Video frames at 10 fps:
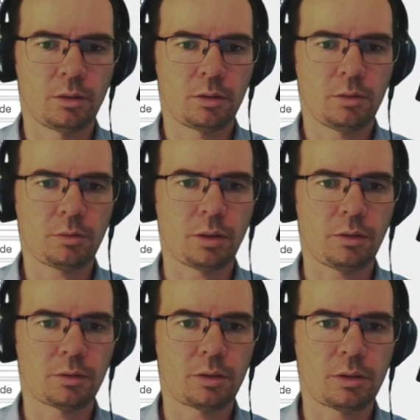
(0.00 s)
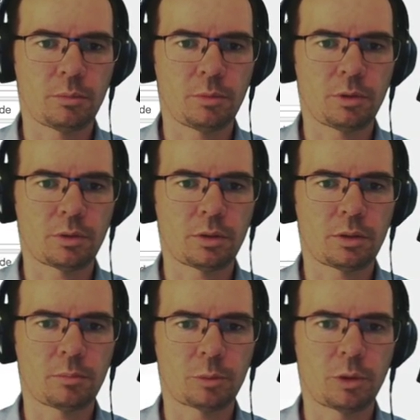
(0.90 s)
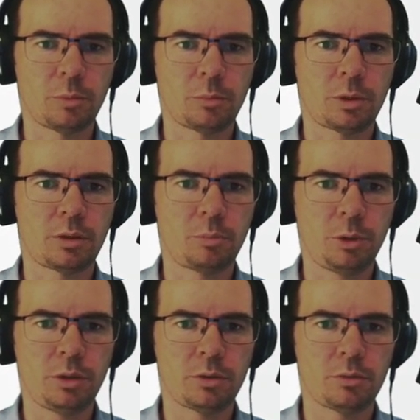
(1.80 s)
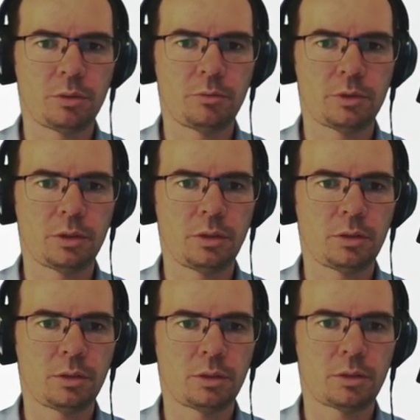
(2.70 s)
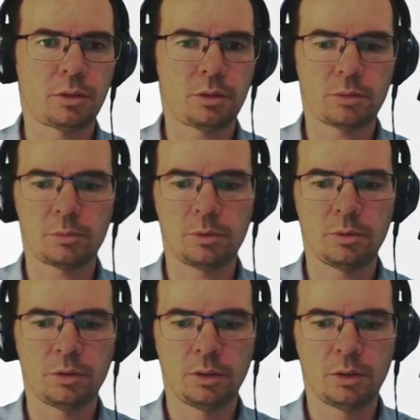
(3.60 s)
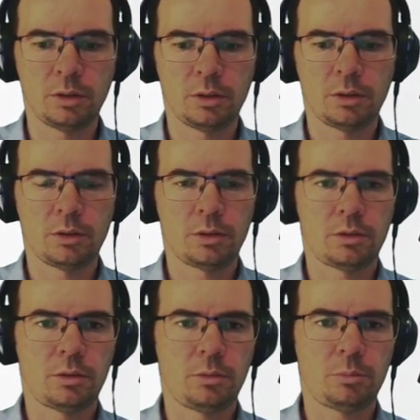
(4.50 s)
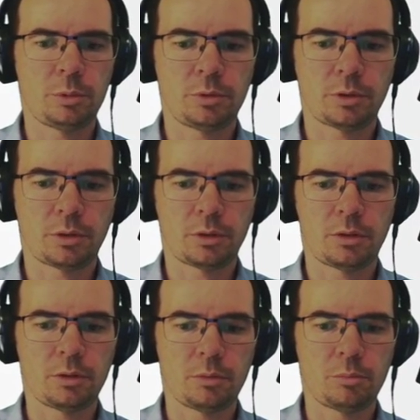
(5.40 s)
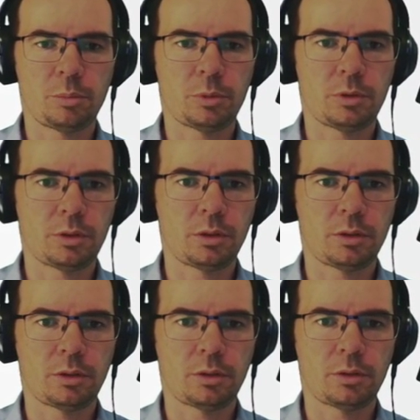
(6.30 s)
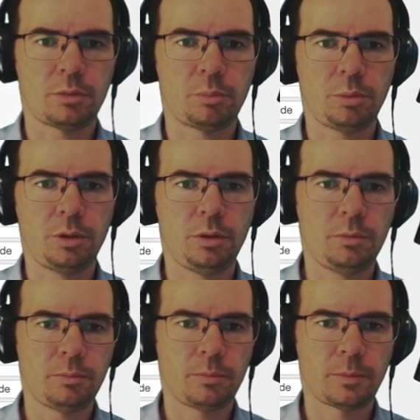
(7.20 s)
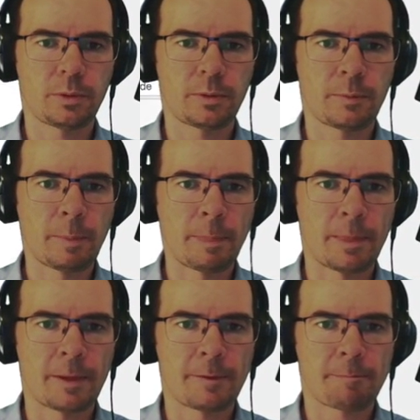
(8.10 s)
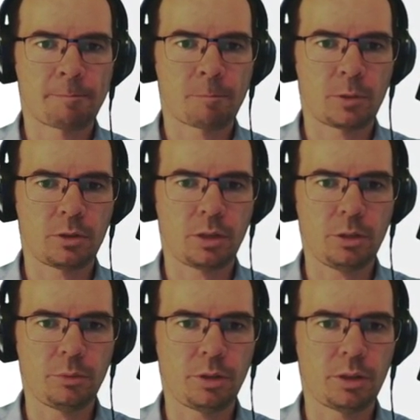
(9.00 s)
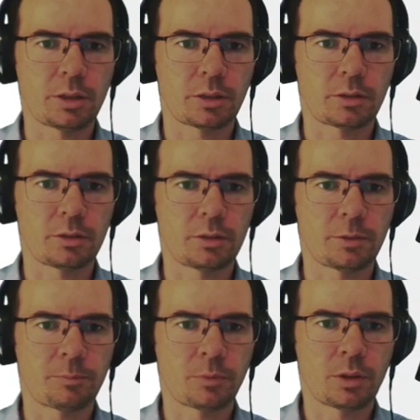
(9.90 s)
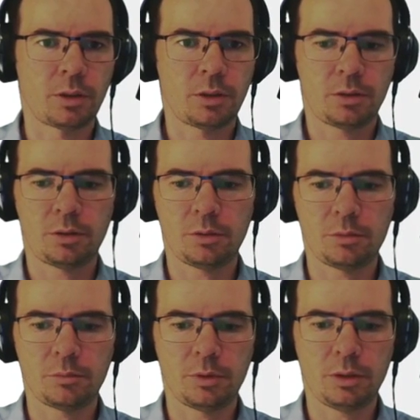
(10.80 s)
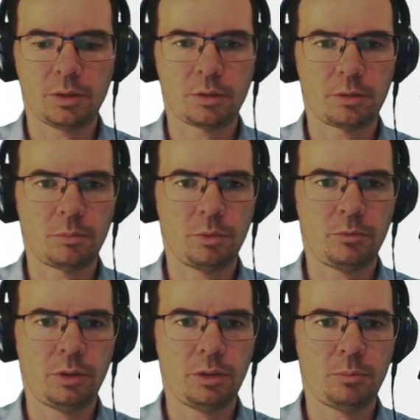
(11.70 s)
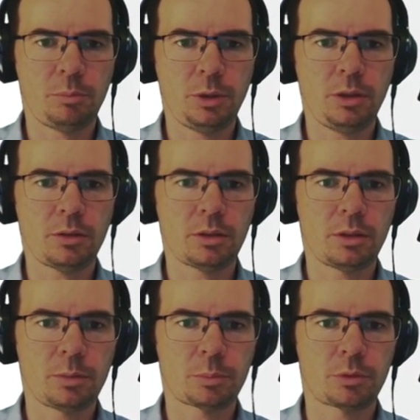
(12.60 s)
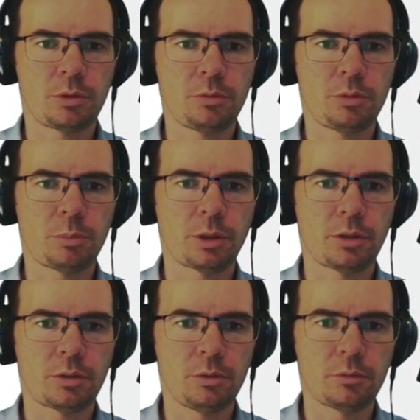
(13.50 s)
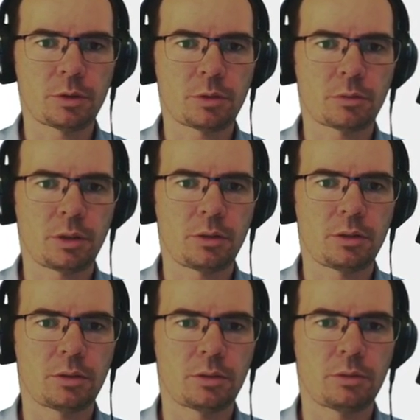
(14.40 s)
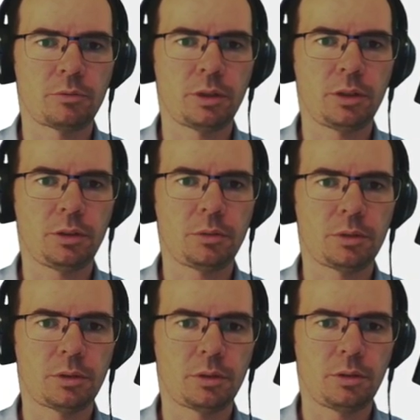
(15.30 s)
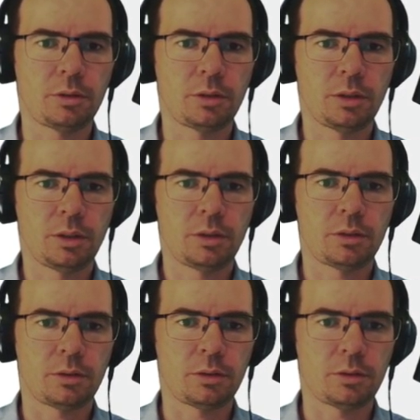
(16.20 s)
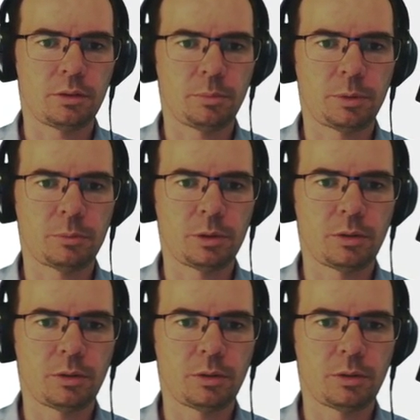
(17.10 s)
Okay, there are some problems. NP is not defined. This is terrible. Import numpy as NP. And here we are. So this is going to be V and P that is produced by the solver, right? The value and the optimal